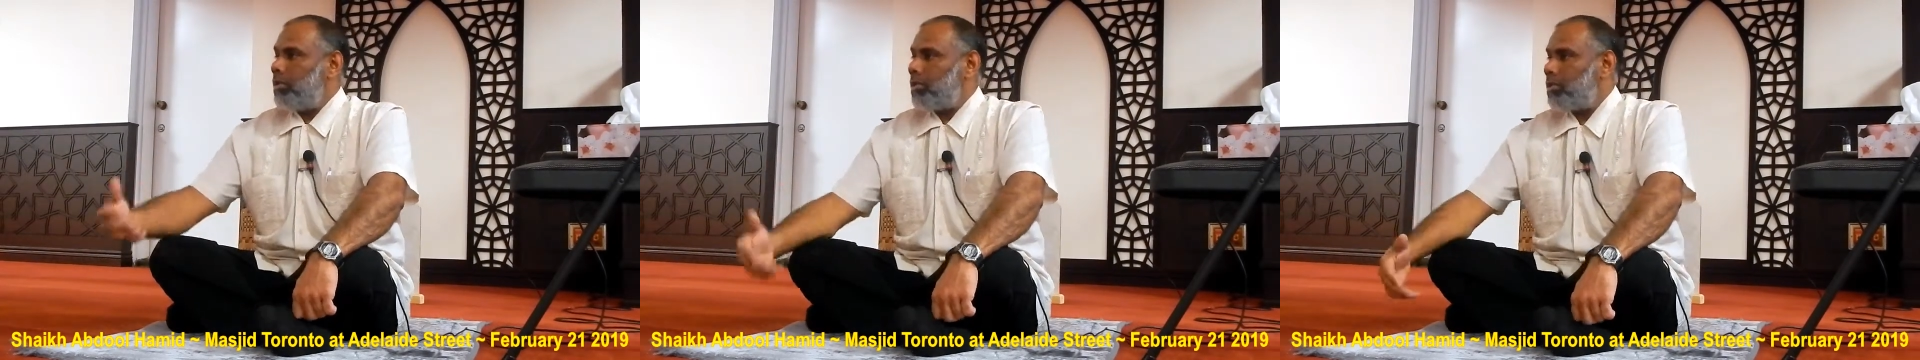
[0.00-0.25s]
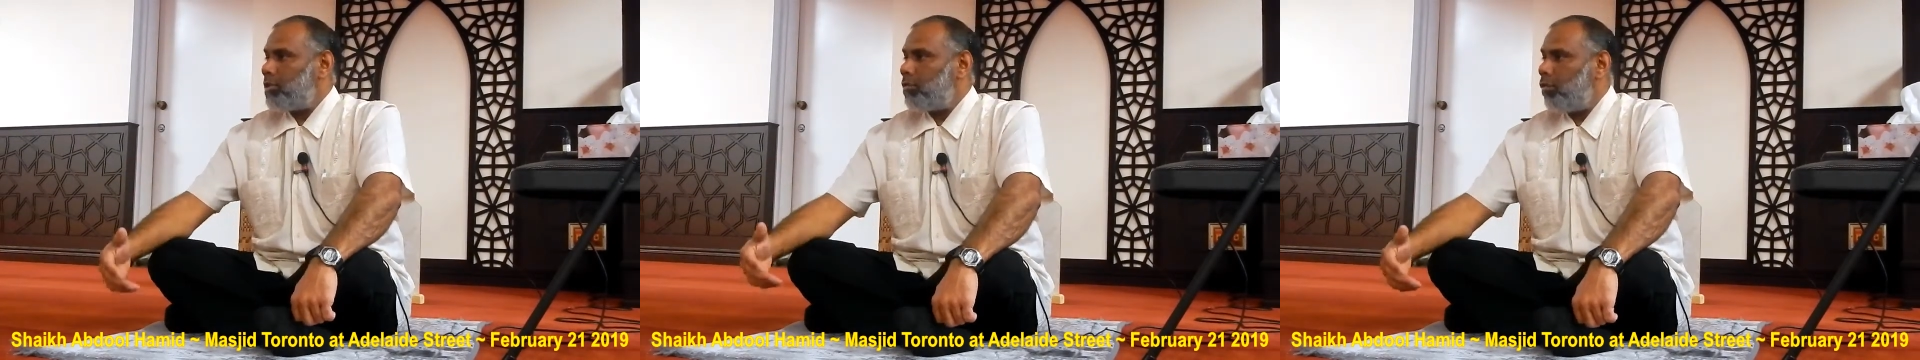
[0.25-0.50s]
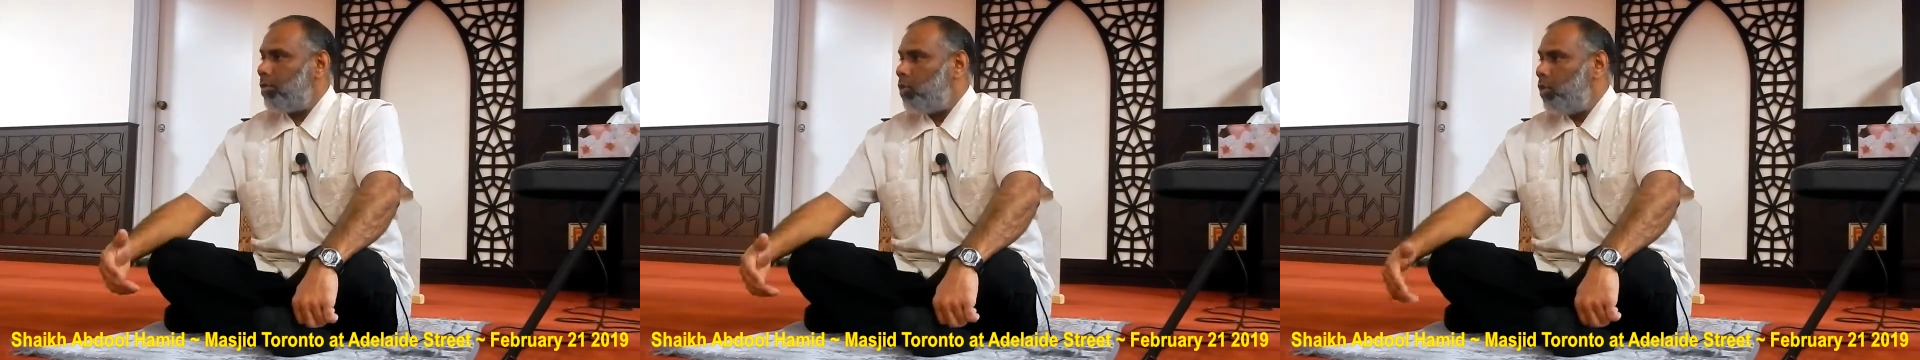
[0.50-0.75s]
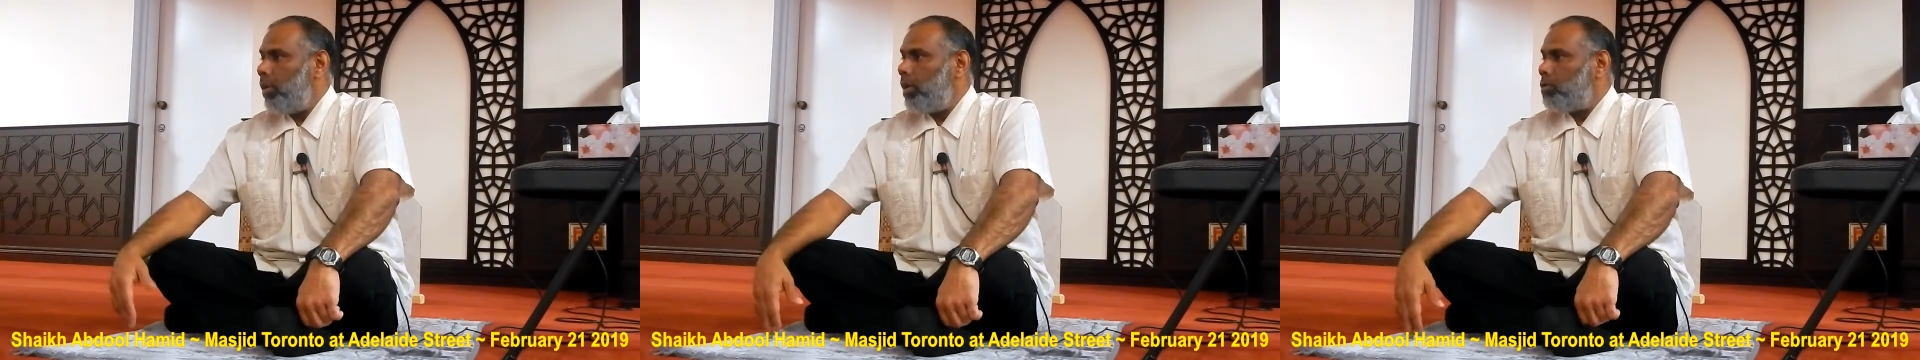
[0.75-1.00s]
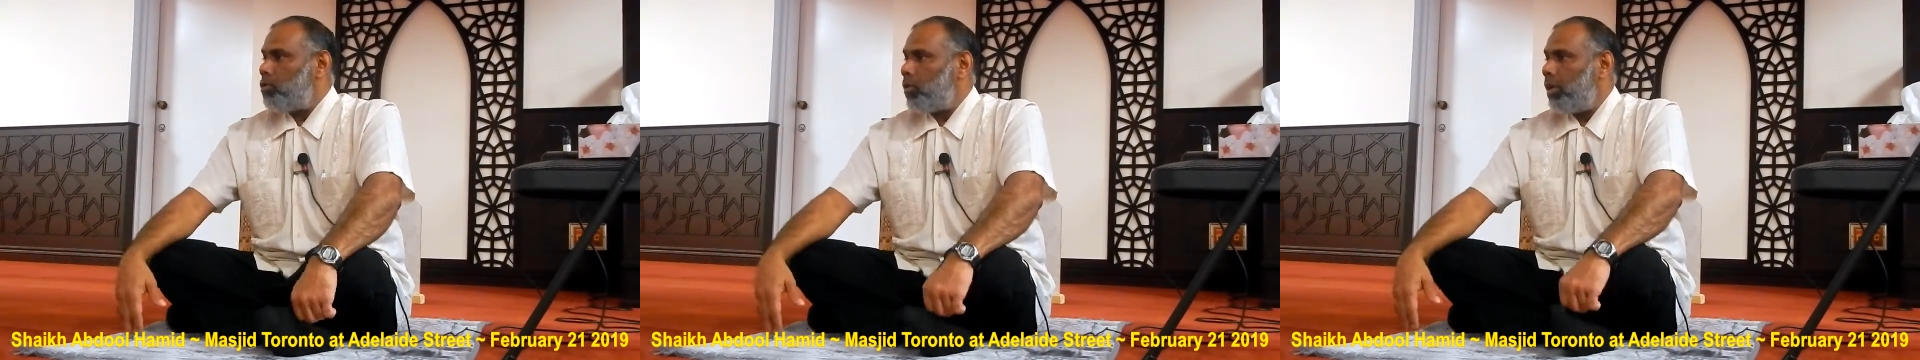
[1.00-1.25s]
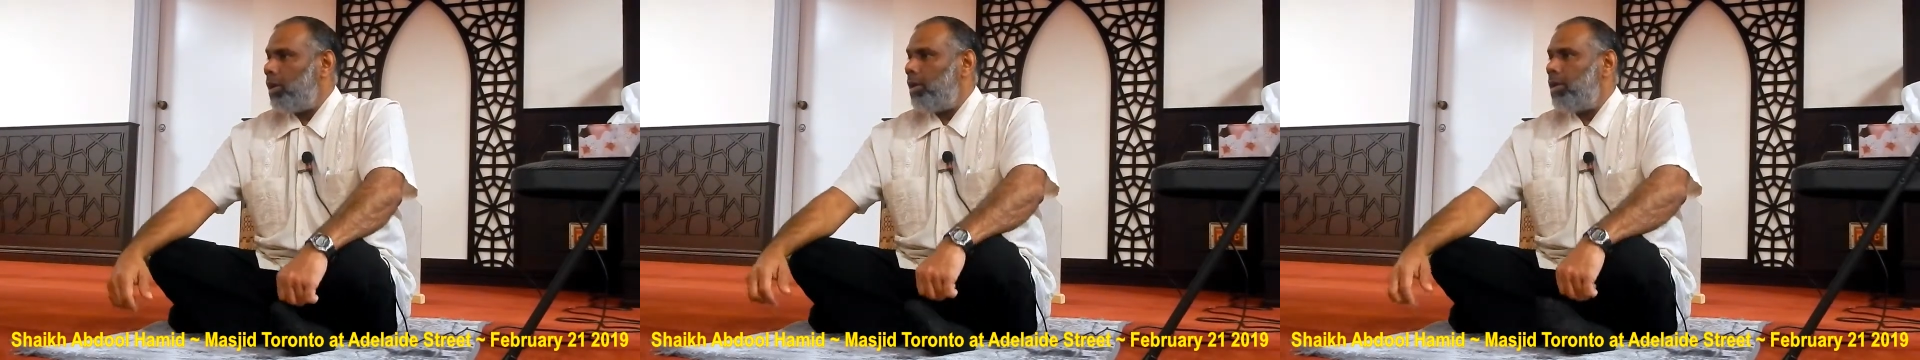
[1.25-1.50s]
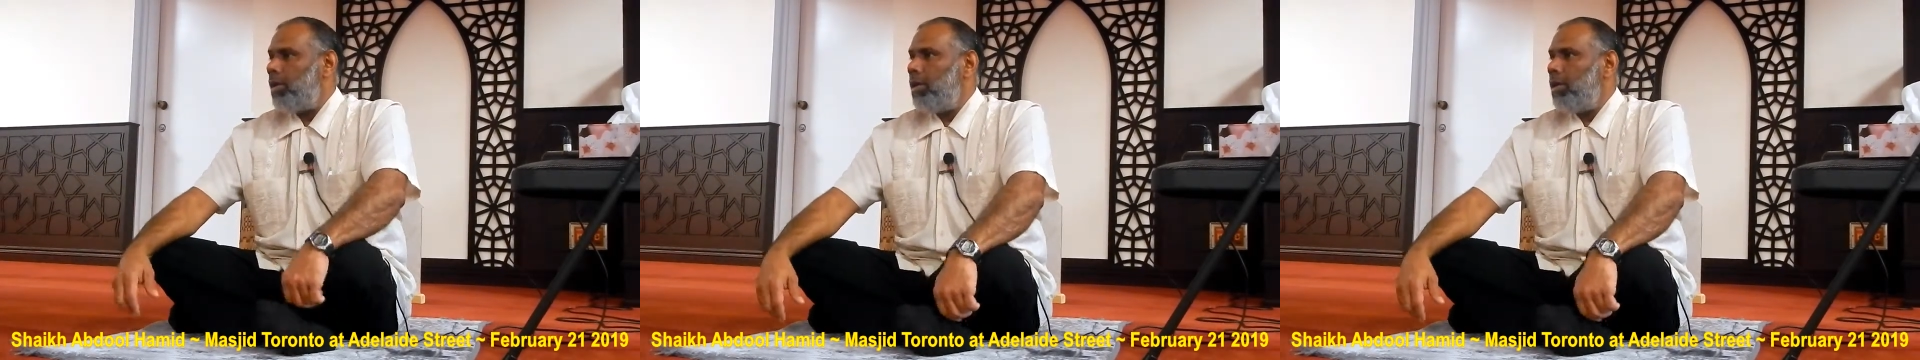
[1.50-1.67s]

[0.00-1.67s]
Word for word: us from going astray